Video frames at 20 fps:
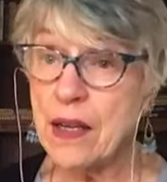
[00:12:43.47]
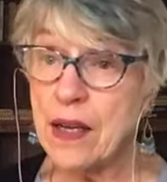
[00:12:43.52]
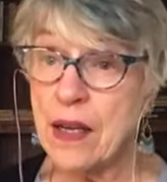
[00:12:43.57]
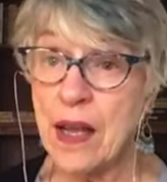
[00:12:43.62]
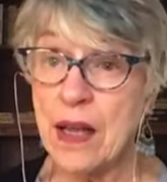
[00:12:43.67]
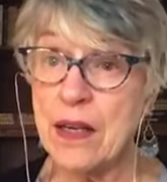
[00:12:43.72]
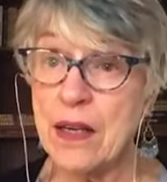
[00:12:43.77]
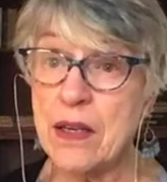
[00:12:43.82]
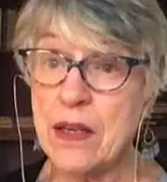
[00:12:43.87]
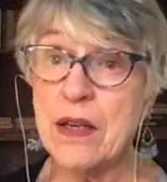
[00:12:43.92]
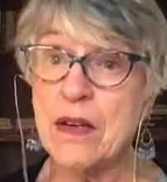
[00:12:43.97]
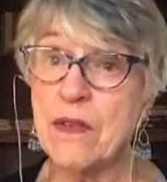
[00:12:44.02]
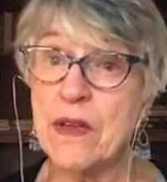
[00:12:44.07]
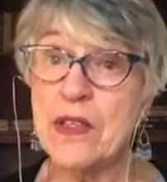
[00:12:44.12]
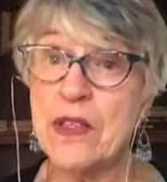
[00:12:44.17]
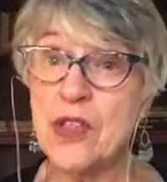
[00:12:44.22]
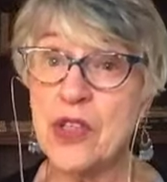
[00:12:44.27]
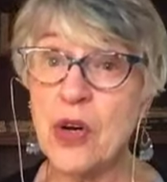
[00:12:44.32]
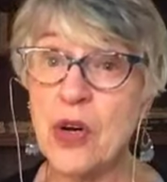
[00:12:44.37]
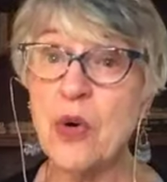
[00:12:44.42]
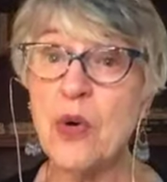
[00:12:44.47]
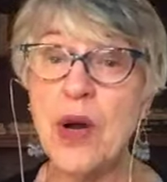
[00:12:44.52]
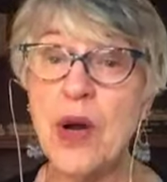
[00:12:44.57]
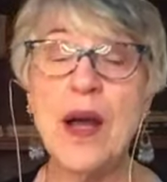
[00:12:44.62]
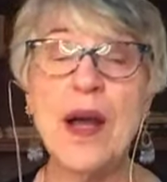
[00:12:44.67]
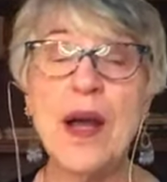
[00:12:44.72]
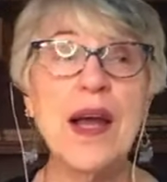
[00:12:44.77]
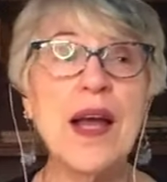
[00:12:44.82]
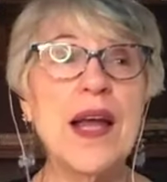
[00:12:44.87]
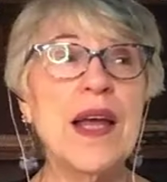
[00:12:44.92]
And so
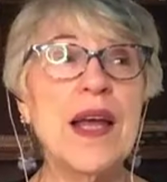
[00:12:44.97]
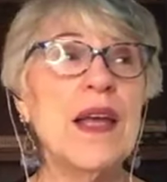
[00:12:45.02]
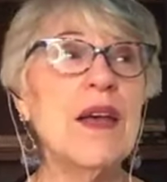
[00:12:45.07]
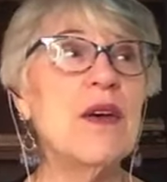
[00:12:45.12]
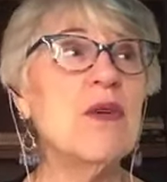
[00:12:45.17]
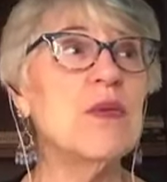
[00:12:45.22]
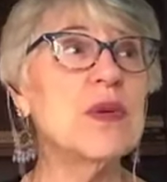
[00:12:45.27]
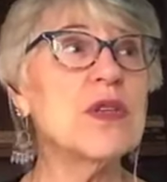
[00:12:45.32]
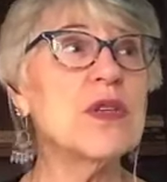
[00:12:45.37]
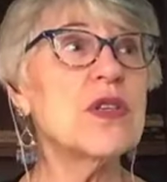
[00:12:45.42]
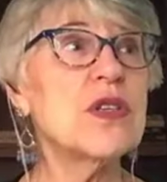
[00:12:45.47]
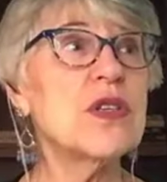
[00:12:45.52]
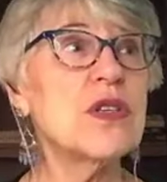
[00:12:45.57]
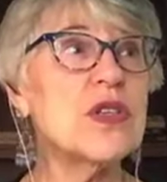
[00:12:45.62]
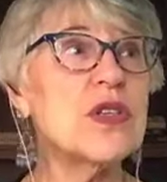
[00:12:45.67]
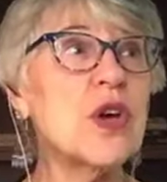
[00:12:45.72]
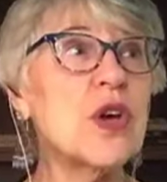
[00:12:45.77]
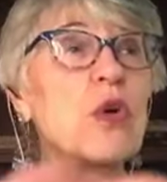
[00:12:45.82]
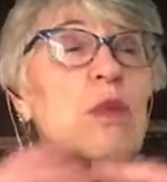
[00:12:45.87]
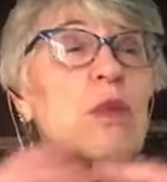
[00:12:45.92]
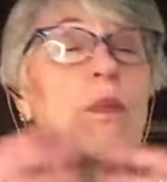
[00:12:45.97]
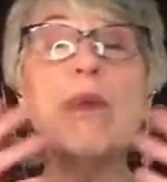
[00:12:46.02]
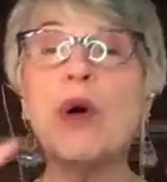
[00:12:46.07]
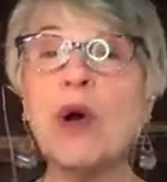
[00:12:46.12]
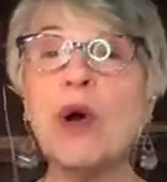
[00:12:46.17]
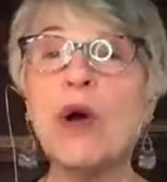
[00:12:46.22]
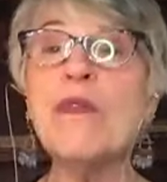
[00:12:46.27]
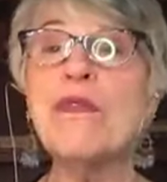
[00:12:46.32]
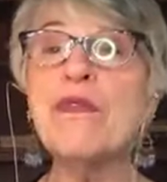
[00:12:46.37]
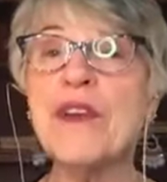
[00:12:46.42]
it was so
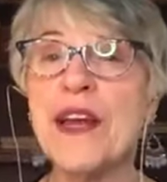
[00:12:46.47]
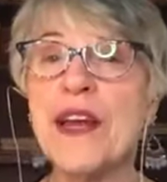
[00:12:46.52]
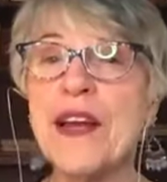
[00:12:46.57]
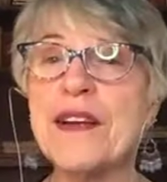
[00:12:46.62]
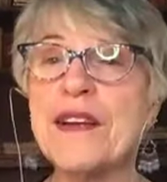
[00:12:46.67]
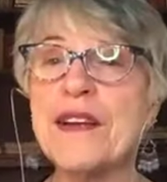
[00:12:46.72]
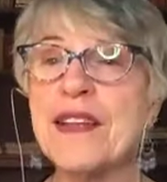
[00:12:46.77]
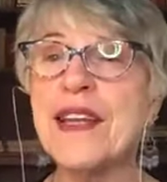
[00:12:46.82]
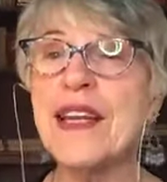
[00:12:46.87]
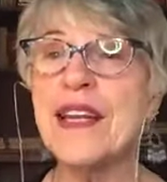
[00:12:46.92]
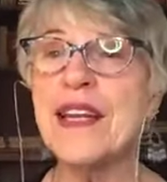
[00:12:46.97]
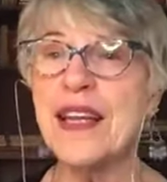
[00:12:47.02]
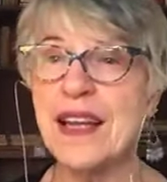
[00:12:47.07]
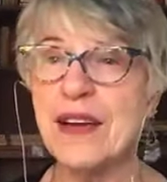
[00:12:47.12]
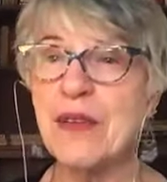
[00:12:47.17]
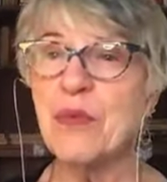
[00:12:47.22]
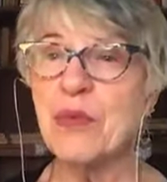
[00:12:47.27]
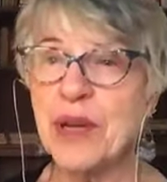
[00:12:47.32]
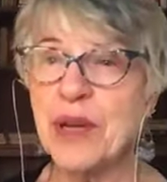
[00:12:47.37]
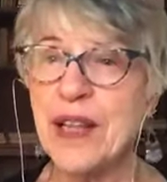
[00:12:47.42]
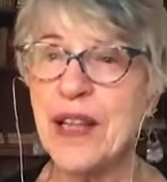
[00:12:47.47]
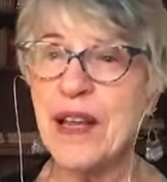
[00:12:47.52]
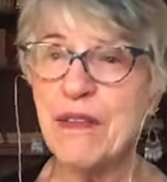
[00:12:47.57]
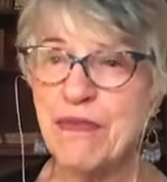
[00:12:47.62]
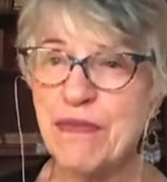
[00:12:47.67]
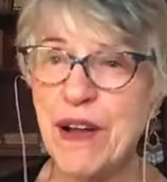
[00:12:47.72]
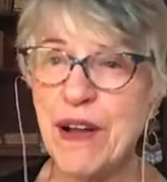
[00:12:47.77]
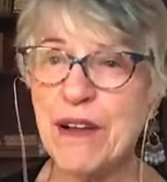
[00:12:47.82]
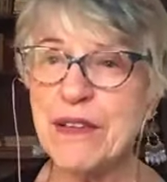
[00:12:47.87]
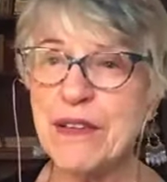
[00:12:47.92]
perfect that it really
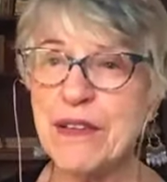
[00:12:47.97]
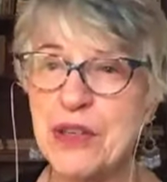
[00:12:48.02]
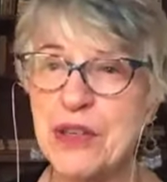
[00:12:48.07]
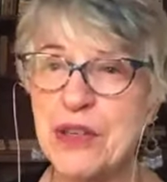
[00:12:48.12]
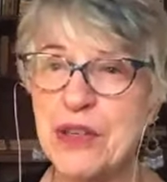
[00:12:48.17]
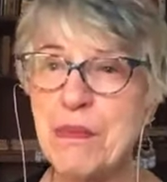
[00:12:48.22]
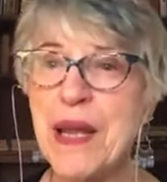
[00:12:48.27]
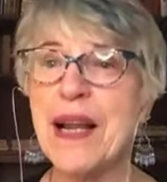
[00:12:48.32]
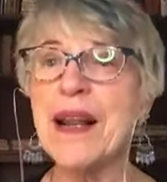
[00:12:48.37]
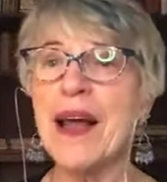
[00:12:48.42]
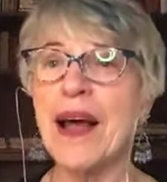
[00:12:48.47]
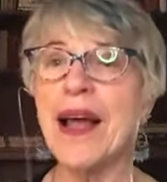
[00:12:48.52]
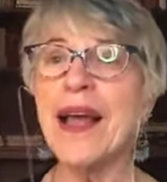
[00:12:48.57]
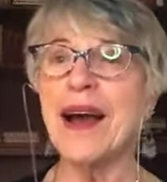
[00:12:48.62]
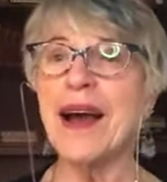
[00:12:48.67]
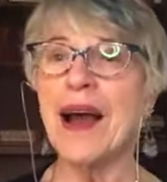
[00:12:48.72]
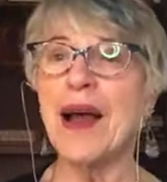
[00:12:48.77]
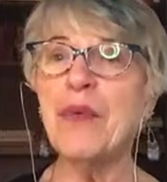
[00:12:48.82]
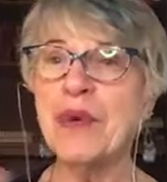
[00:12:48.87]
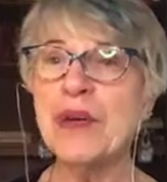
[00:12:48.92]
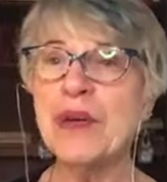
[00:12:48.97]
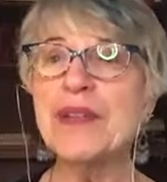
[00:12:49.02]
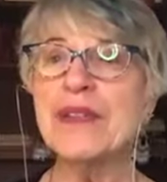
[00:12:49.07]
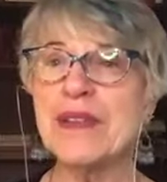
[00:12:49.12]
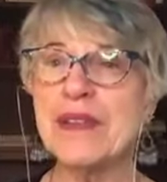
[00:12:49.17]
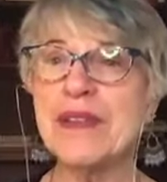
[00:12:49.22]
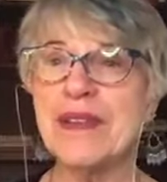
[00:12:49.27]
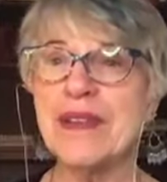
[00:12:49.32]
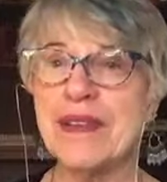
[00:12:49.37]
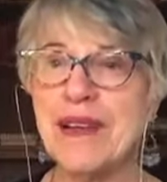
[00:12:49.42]
felt to me like I
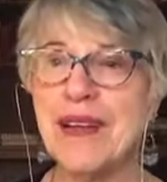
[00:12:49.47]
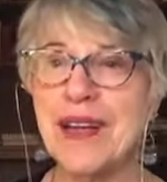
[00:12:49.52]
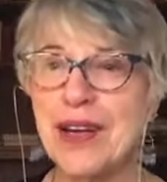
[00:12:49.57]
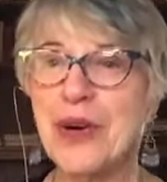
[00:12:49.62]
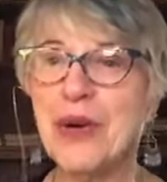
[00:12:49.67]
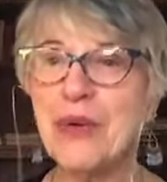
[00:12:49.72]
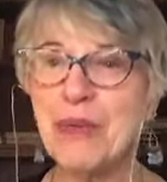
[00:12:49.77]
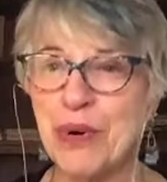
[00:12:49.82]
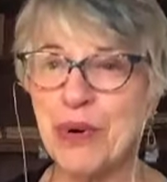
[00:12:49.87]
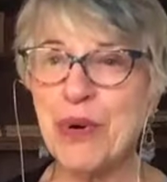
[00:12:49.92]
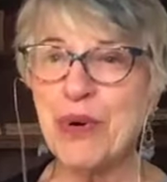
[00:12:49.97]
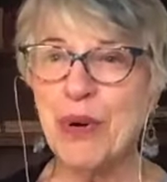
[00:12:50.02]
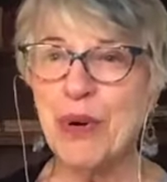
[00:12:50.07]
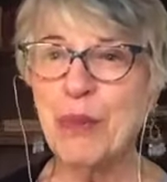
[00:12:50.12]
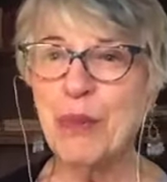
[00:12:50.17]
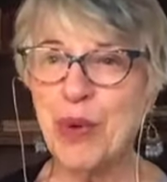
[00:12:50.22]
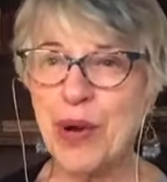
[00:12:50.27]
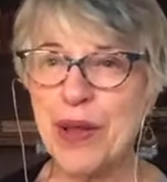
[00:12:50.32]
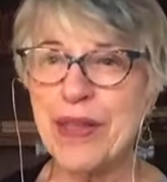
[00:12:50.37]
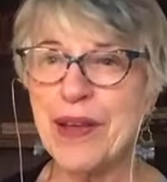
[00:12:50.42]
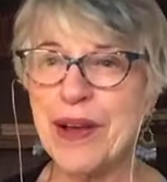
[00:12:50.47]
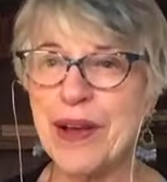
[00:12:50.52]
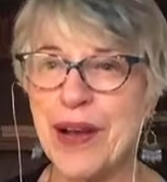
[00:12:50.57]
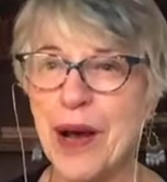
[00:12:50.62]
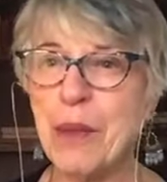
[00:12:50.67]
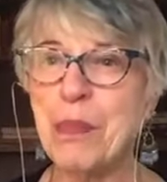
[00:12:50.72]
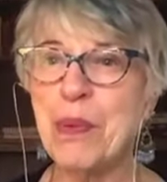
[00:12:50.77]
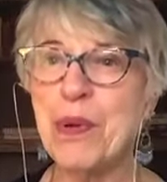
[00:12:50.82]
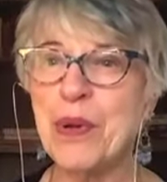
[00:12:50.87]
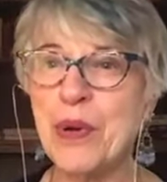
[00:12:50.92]
was in a room with a
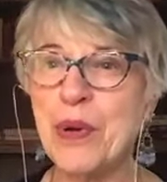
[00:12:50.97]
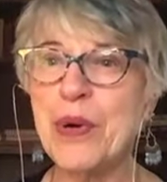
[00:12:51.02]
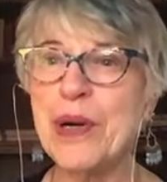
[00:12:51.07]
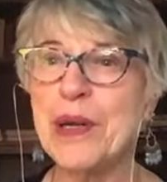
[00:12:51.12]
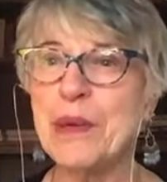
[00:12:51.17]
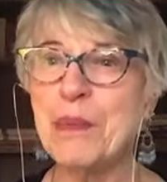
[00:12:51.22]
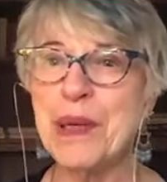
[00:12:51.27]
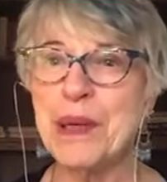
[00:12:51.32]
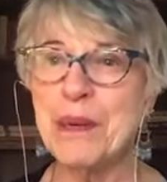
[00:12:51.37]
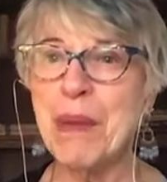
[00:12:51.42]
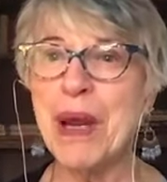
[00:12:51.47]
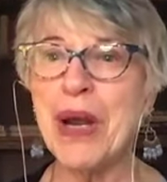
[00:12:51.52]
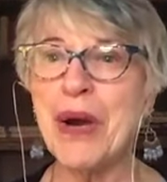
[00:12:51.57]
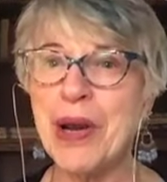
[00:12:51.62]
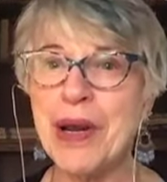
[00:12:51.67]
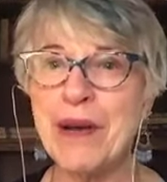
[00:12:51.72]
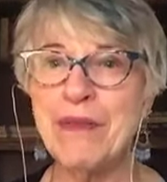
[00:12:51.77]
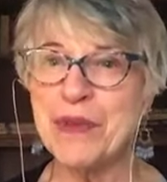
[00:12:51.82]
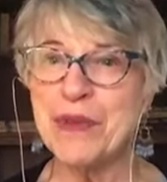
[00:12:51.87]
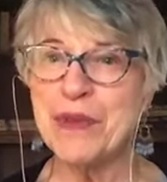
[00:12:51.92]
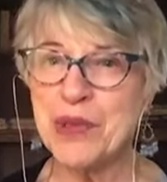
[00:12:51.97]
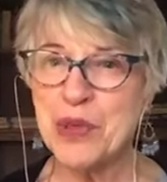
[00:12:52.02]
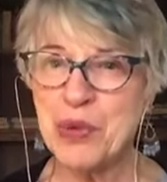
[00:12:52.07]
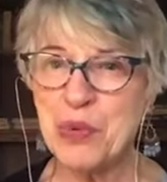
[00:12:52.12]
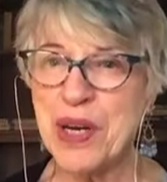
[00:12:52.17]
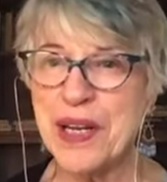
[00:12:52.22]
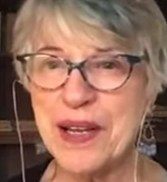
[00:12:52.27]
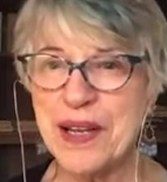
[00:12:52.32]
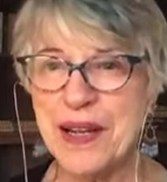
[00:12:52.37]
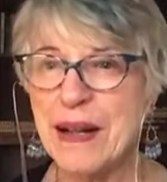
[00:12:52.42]
couple who had been married for
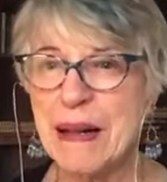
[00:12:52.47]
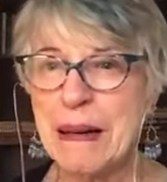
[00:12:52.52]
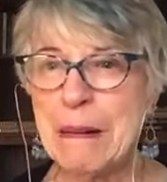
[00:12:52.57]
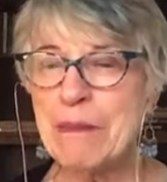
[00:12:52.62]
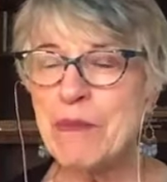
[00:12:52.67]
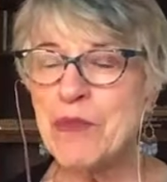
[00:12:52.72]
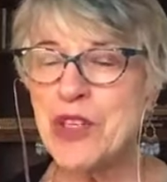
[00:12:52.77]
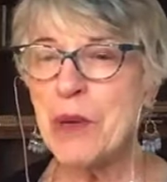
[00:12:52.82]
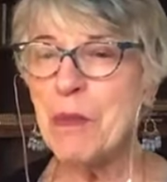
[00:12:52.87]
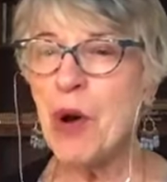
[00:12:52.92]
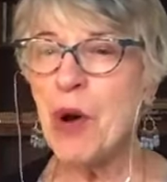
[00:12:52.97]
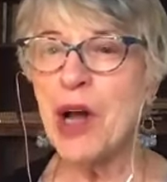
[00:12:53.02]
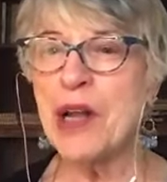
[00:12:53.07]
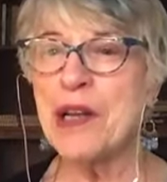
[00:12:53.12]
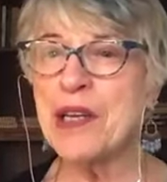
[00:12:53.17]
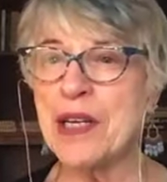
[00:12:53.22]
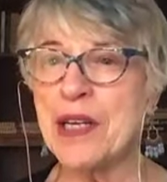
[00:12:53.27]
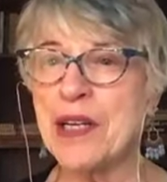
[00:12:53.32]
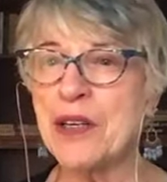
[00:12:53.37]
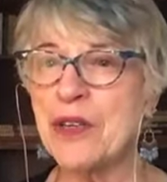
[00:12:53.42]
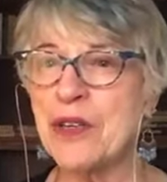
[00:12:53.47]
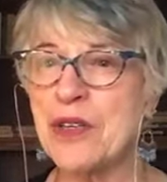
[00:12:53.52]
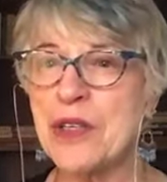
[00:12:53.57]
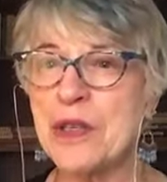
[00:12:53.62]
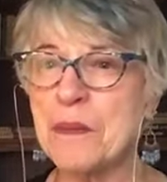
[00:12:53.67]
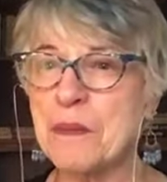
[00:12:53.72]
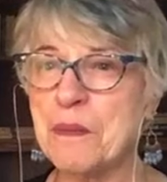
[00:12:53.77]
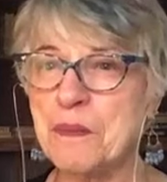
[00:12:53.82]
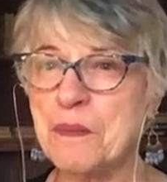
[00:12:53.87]
20 some odd years